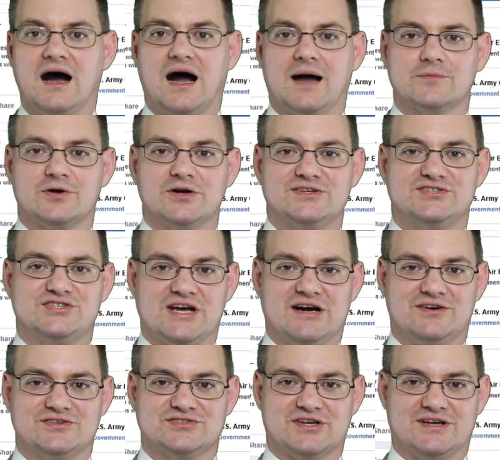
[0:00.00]
I'm going to
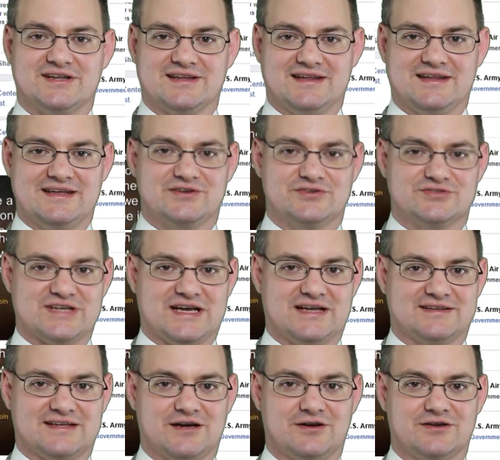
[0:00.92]
challenge all the leaders
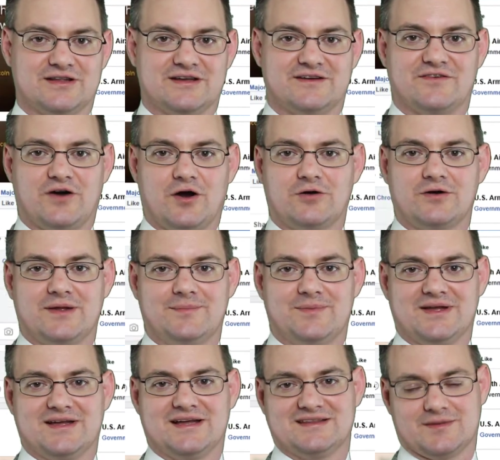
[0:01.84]
out there that have already
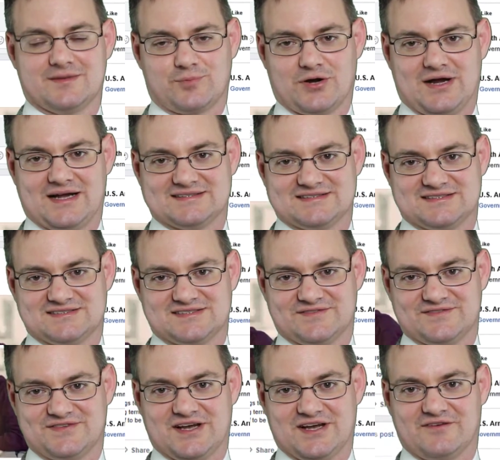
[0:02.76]
begun the process
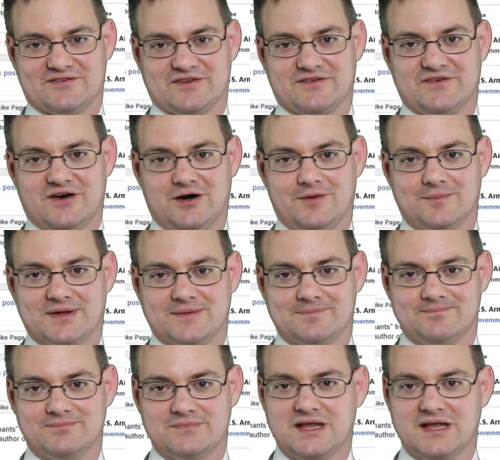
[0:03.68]
of self-development.